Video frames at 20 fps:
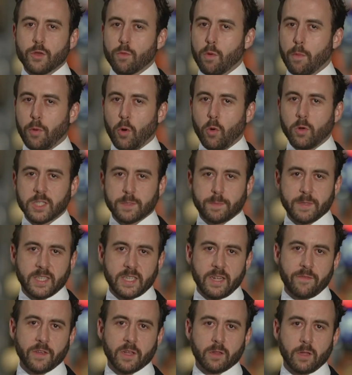The report
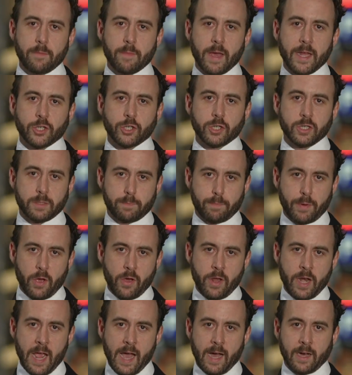specifically mentions
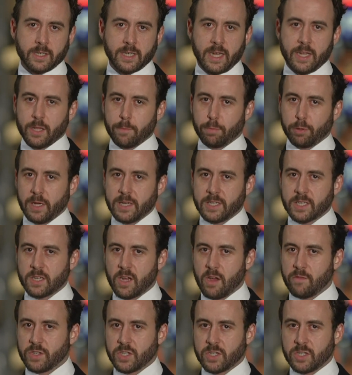burnout and the police
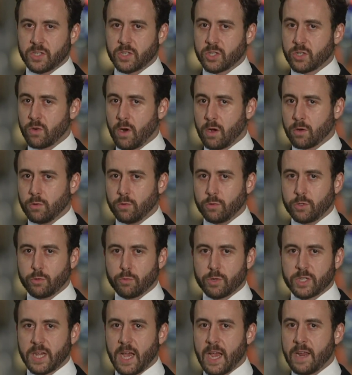service's struggle
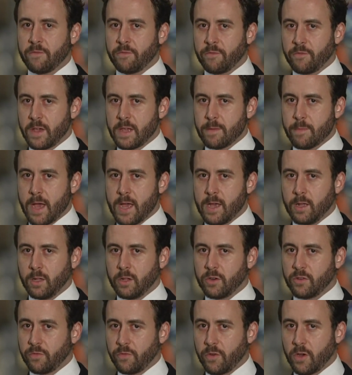to retain
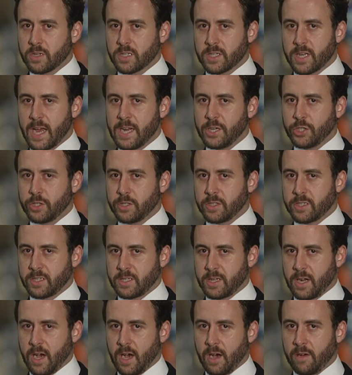female and First Nations
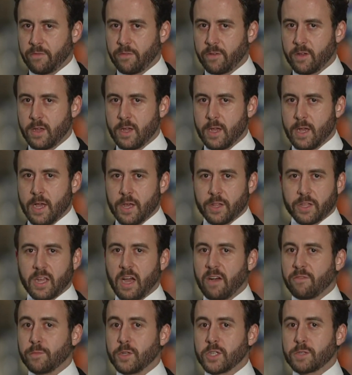staff. The
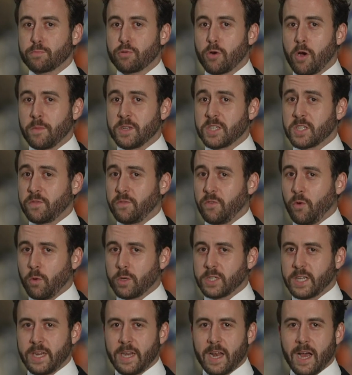government's promised
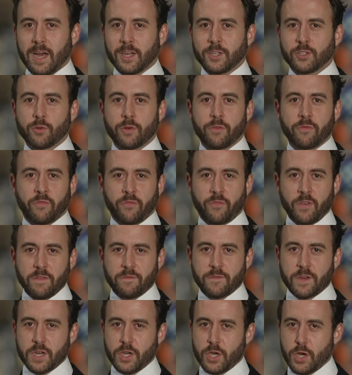
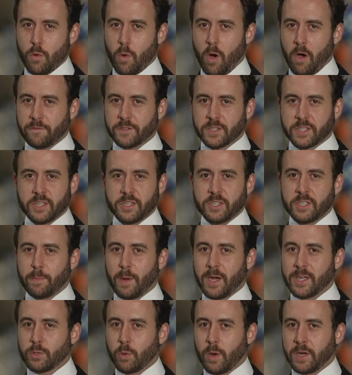1,450 new officers
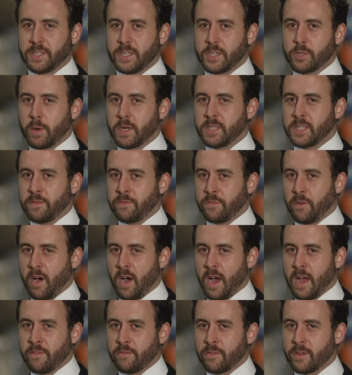by
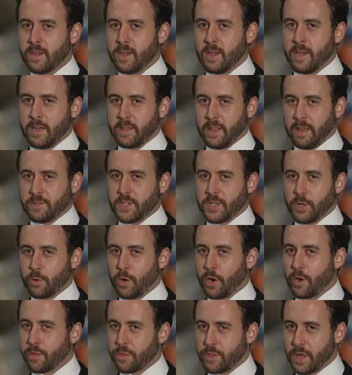2025. They've still
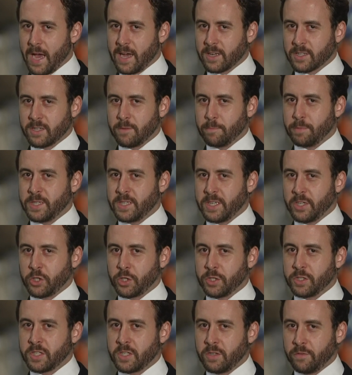got 1,000
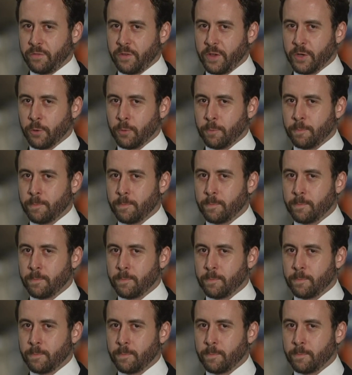positions to fill.